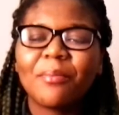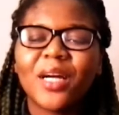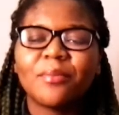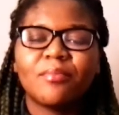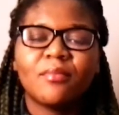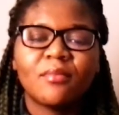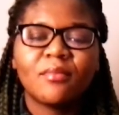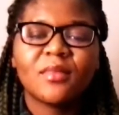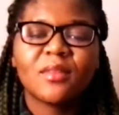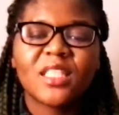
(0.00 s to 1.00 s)

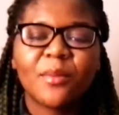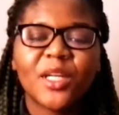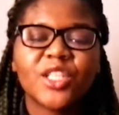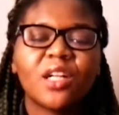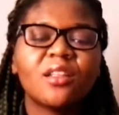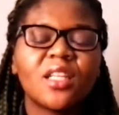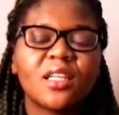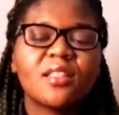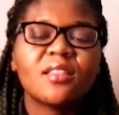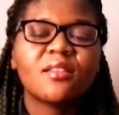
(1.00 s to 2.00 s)
Is that my child?
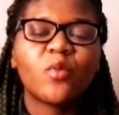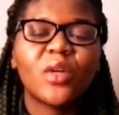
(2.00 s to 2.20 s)
Yes.